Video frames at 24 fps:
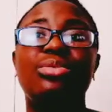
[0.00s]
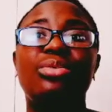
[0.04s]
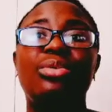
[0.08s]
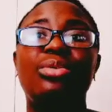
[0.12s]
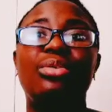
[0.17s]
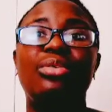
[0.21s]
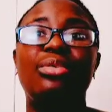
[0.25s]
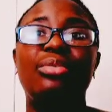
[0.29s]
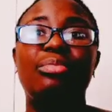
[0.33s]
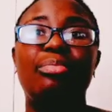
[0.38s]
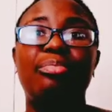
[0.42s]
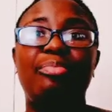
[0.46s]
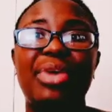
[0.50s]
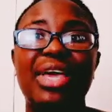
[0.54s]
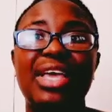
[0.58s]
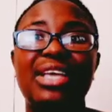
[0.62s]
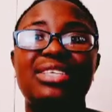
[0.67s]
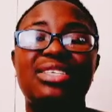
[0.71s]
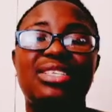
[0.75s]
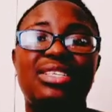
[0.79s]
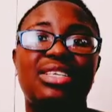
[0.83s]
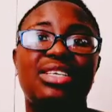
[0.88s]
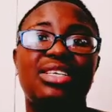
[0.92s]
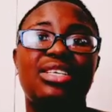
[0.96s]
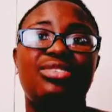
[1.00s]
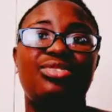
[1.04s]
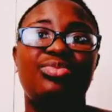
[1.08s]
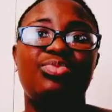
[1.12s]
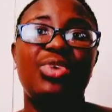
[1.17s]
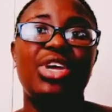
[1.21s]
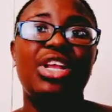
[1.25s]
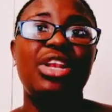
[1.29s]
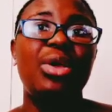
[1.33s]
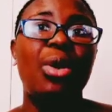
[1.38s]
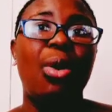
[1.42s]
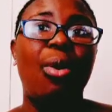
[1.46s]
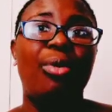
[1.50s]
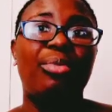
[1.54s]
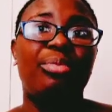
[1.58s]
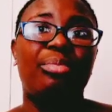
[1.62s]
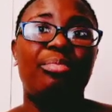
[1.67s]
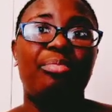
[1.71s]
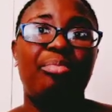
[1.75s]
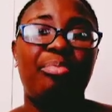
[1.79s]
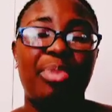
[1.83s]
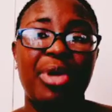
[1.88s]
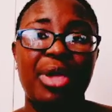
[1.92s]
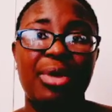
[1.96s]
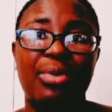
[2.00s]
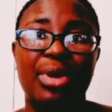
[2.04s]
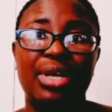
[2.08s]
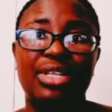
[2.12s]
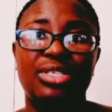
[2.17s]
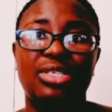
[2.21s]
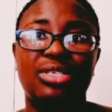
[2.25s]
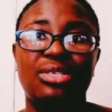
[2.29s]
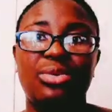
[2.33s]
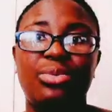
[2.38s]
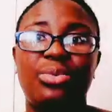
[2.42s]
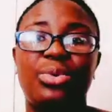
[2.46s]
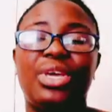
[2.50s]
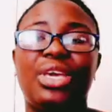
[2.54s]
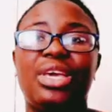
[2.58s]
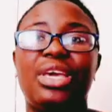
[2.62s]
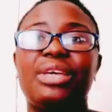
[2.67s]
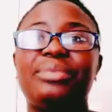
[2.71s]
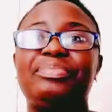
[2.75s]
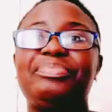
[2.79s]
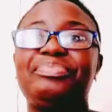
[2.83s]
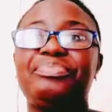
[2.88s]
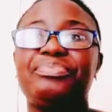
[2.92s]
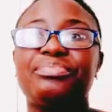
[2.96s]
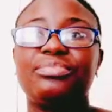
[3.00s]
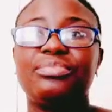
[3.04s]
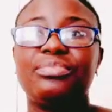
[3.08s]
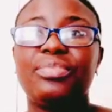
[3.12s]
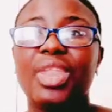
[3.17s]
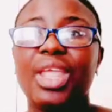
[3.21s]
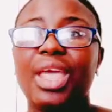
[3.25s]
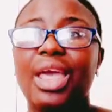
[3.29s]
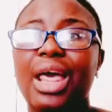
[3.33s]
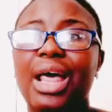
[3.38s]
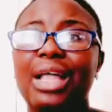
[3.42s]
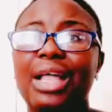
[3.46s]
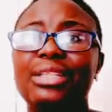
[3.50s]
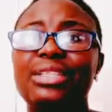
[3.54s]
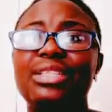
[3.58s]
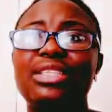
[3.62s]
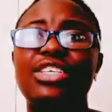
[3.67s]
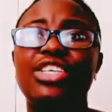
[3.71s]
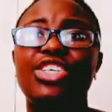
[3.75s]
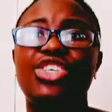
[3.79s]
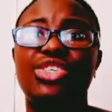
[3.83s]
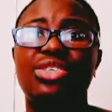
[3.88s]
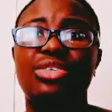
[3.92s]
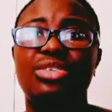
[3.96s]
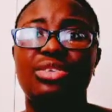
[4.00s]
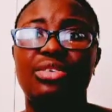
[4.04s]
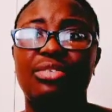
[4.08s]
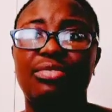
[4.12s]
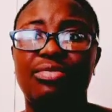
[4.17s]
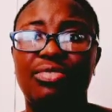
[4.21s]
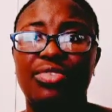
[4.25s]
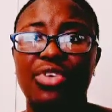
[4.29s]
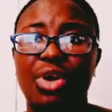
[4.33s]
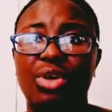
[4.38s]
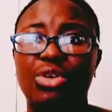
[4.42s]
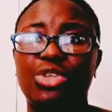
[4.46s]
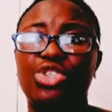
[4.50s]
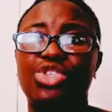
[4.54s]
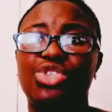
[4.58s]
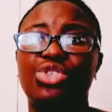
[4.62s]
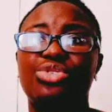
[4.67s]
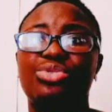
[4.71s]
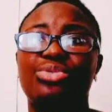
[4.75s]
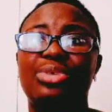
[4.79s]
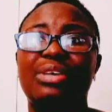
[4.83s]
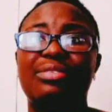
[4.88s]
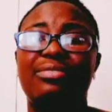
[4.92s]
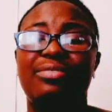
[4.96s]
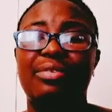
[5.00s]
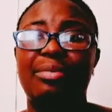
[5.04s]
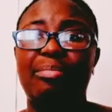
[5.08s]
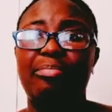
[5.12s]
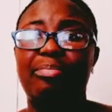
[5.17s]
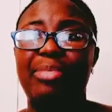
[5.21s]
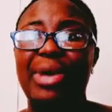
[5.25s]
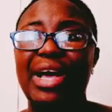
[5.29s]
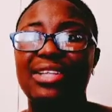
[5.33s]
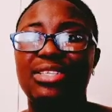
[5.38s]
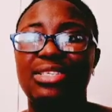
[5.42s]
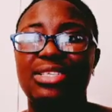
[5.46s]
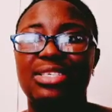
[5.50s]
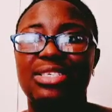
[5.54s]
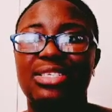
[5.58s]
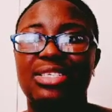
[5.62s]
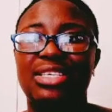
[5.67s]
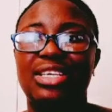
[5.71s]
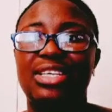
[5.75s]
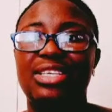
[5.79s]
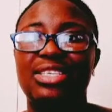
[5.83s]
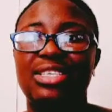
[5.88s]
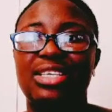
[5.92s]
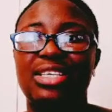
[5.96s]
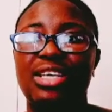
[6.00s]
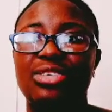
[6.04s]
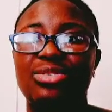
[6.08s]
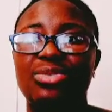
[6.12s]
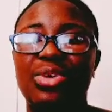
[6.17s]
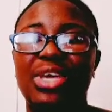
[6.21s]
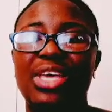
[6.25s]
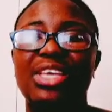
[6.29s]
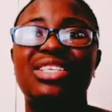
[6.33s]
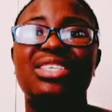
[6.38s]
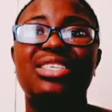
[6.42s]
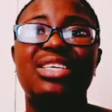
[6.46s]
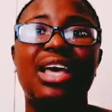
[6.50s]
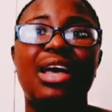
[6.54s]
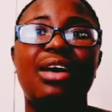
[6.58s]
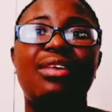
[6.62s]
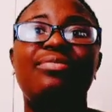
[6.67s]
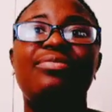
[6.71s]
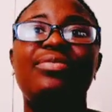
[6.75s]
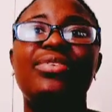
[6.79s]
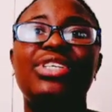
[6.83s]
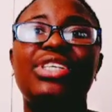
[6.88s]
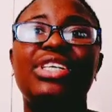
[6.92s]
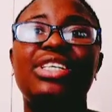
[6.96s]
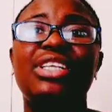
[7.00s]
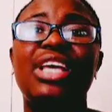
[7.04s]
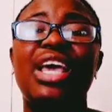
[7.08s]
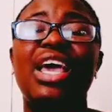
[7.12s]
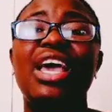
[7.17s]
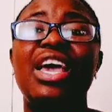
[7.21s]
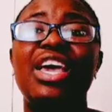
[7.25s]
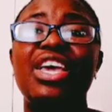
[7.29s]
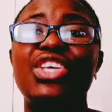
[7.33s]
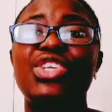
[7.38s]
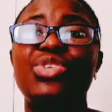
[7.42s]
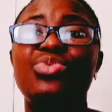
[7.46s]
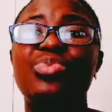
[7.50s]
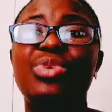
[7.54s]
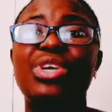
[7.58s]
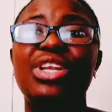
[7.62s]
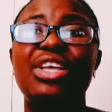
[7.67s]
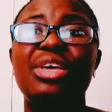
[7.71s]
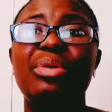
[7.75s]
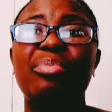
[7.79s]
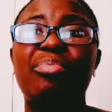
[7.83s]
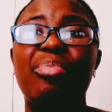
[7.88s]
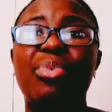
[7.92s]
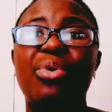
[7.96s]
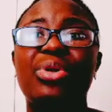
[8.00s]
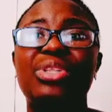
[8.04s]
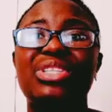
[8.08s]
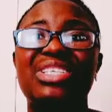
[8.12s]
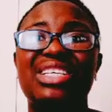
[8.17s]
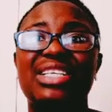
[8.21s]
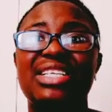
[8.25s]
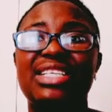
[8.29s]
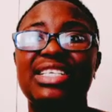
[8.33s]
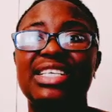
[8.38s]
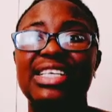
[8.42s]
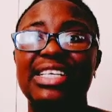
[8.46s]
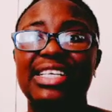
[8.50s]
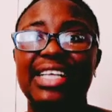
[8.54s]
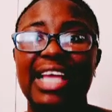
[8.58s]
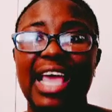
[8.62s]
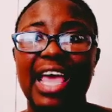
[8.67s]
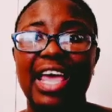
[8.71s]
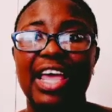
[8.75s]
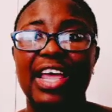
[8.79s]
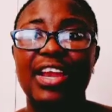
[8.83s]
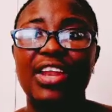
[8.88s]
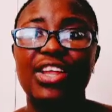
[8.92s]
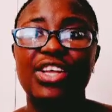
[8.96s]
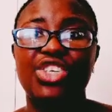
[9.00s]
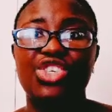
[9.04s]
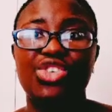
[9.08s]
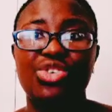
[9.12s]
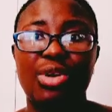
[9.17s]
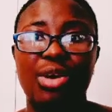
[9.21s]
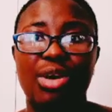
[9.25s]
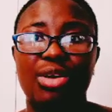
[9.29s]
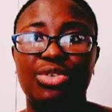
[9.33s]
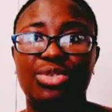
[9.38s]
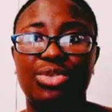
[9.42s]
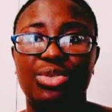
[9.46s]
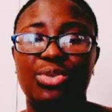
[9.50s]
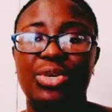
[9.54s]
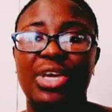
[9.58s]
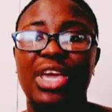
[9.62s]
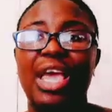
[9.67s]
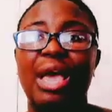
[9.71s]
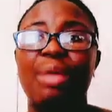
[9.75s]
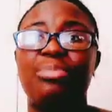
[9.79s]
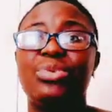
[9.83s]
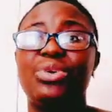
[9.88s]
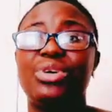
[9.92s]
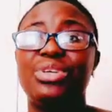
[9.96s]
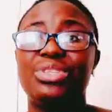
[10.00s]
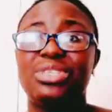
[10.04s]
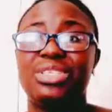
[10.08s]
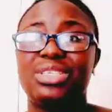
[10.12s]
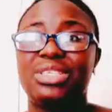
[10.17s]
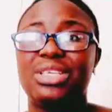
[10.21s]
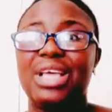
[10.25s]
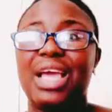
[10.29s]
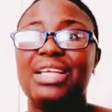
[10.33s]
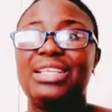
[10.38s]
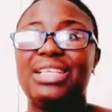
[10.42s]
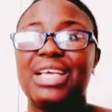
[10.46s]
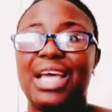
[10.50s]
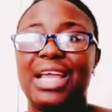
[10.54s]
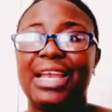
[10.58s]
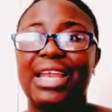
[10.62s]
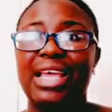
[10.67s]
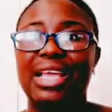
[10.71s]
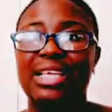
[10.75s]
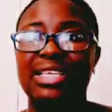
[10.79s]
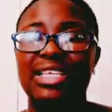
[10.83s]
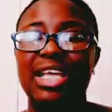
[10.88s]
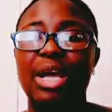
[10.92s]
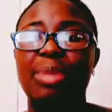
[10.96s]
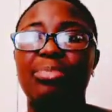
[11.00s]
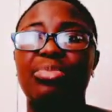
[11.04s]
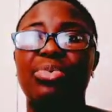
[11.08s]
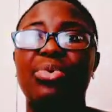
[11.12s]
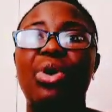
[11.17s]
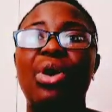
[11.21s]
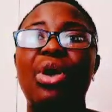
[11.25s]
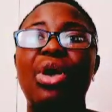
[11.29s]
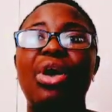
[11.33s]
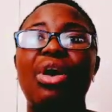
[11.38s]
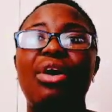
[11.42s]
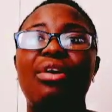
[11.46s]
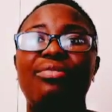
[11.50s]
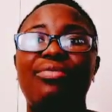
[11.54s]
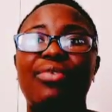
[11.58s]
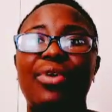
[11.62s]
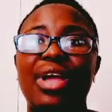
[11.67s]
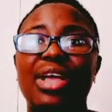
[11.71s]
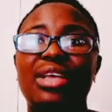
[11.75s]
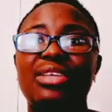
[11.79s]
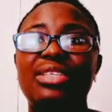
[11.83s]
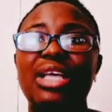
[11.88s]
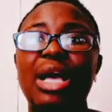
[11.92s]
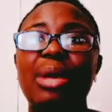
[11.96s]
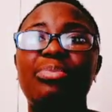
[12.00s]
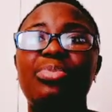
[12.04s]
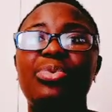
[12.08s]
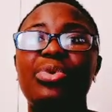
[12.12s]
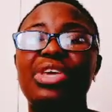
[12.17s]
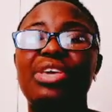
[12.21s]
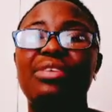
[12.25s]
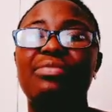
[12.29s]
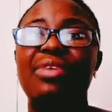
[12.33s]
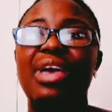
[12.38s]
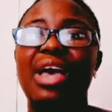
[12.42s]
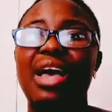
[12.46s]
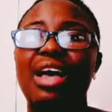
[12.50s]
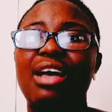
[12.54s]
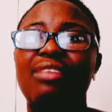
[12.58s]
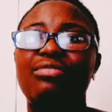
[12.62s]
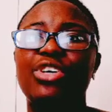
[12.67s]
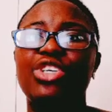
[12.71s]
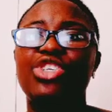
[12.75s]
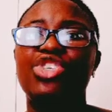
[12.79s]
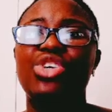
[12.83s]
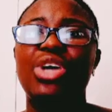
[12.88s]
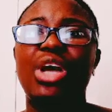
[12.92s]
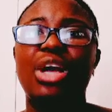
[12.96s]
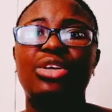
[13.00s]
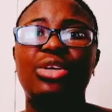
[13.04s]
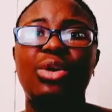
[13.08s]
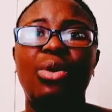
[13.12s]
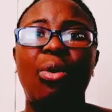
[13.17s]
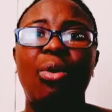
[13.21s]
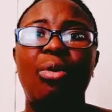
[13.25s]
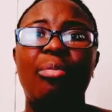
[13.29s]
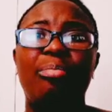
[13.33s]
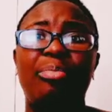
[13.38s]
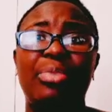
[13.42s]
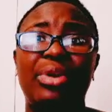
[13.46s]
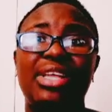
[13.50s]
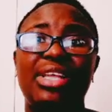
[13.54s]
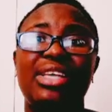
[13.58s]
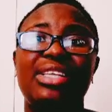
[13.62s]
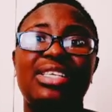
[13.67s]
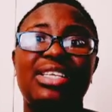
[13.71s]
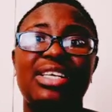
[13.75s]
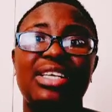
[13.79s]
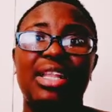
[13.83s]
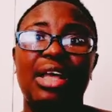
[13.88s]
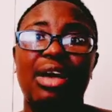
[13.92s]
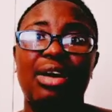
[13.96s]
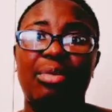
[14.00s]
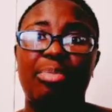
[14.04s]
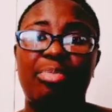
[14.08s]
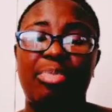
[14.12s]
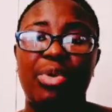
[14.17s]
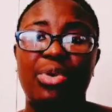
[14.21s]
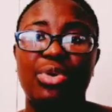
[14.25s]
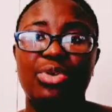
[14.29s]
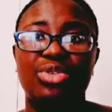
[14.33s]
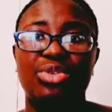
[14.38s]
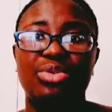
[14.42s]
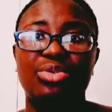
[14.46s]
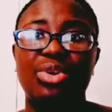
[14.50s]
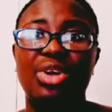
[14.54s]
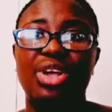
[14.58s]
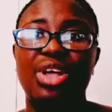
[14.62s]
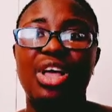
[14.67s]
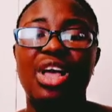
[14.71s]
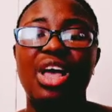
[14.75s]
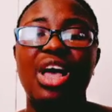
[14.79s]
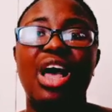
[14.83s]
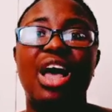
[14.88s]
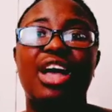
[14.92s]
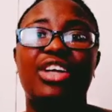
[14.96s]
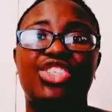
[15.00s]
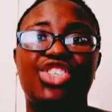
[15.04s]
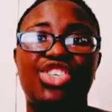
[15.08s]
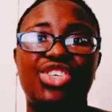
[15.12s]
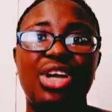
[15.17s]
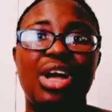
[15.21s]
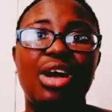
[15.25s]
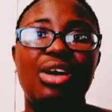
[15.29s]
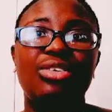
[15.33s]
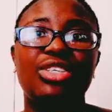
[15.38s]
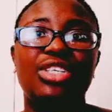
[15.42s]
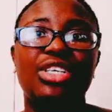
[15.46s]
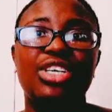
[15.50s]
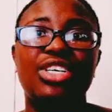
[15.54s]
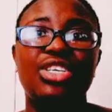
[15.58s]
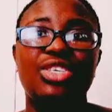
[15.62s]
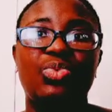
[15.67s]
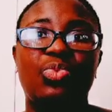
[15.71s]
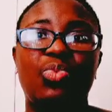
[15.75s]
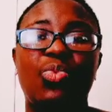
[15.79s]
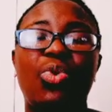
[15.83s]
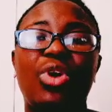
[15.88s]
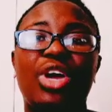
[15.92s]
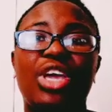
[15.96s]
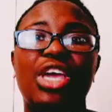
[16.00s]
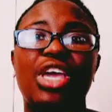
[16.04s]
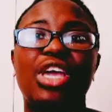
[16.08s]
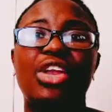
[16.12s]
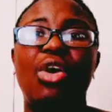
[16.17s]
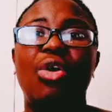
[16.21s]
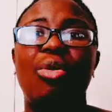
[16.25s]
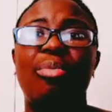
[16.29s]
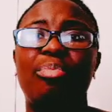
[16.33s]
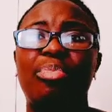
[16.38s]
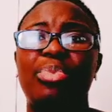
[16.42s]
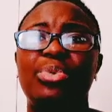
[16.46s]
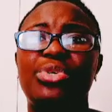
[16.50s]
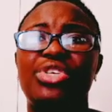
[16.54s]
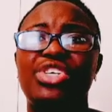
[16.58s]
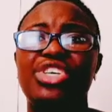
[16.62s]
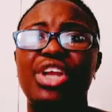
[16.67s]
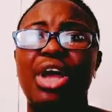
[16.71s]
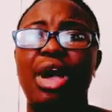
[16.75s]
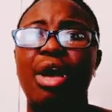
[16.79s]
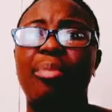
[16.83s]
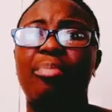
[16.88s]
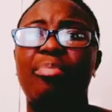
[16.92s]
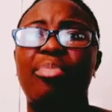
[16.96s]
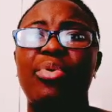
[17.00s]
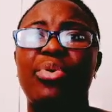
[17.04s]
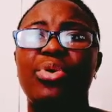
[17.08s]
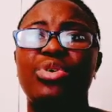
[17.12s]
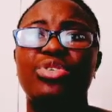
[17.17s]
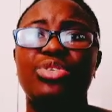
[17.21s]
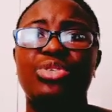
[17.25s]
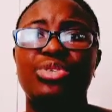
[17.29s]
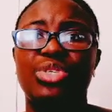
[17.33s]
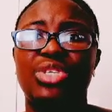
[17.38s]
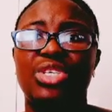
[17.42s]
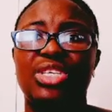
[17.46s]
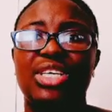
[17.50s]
to base this really on parents, okay, and teachers of young children from birth to 6 years. Okay, scaffolding is really important in early childhood. Okay, I'm going to cite an example. For example, if you have a child completing a puzzle, a child is working on putting a puzzle